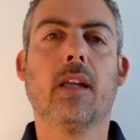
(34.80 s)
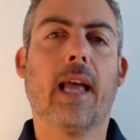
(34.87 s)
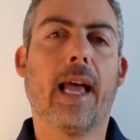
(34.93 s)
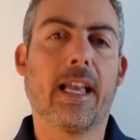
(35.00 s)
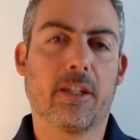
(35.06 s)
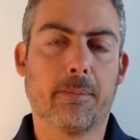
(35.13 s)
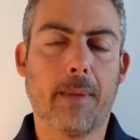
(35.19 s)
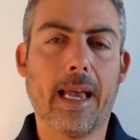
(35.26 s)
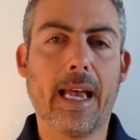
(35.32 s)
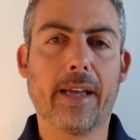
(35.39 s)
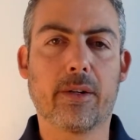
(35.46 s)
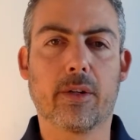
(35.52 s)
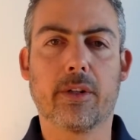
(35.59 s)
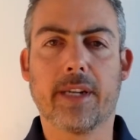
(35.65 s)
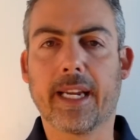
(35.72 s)
as
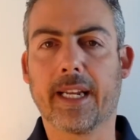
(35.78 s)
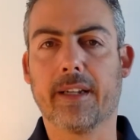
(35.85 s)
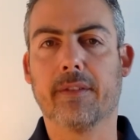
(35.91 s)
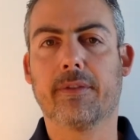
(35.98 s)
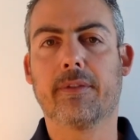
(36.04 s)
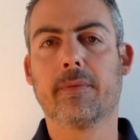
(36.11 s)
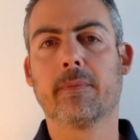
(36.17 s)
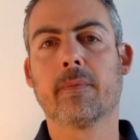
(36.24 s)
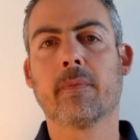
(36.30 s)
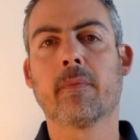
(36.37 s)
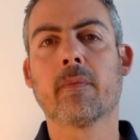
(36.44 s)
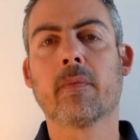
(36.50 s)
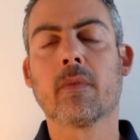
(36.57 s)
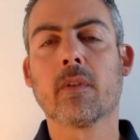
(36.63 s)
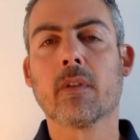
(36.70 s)
bad or negative.
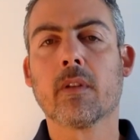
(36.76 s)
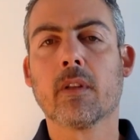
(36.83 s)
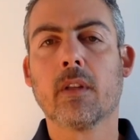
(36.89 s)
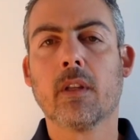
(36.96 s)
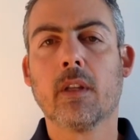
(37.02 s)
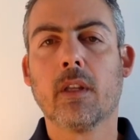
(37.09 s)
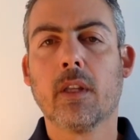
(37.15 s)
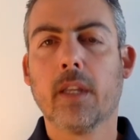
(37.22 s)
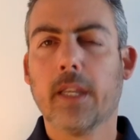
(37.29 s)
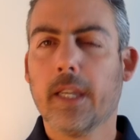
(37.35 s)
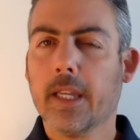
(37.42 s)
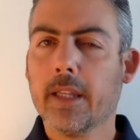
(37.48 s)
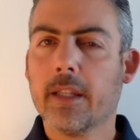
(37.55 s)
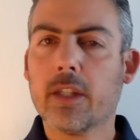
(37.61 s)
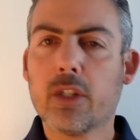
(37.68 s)

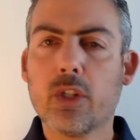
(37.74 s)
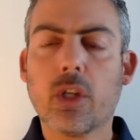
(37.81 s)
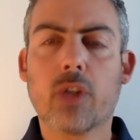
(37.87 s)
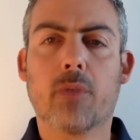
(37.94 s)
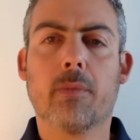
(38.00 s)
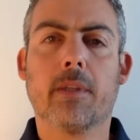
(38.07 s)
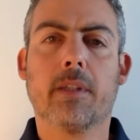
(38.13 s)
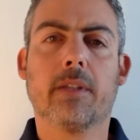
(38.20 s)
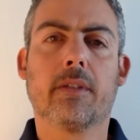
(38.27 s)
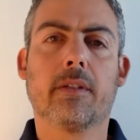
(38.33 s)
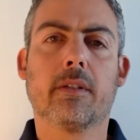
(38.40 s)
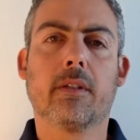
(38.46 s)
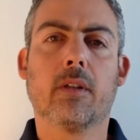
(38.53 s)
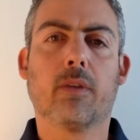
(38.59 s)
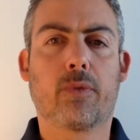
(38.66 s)
In this judgment,
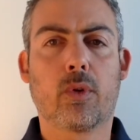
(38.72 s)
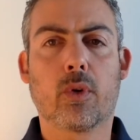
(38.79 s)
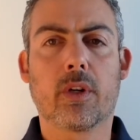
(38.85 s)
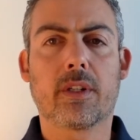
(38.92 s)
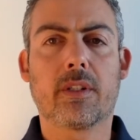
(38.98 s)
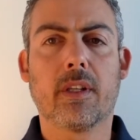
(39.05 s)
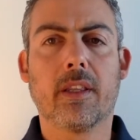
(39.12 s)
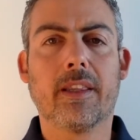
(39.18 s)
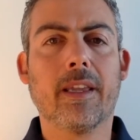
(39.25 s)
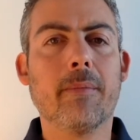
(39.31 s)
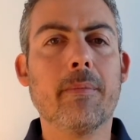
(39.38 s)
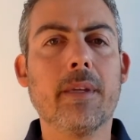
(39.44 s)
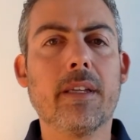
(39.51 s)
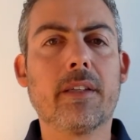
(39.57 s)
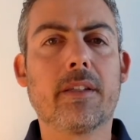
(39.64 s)
of course, they
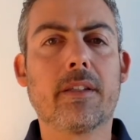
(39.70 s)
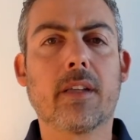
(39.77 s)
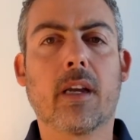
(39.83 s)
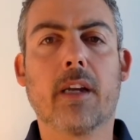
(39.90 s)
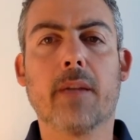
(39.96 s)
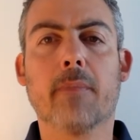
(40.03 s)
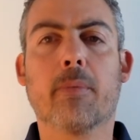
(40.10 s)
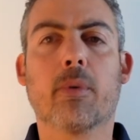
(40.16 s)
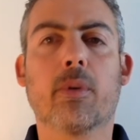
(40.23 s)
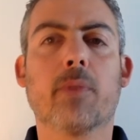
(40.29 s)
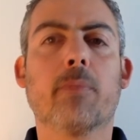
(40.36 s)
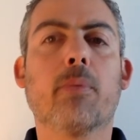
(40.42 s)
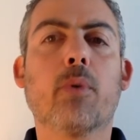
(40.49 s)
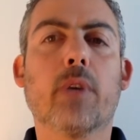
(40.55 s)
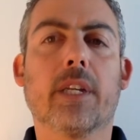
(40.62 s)
miss an
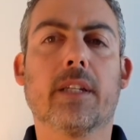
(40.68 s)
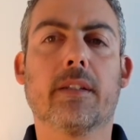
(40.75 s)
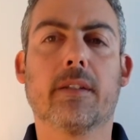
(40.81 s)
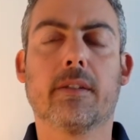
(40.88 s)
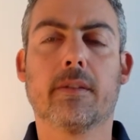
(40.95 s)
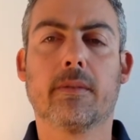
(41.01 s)
important point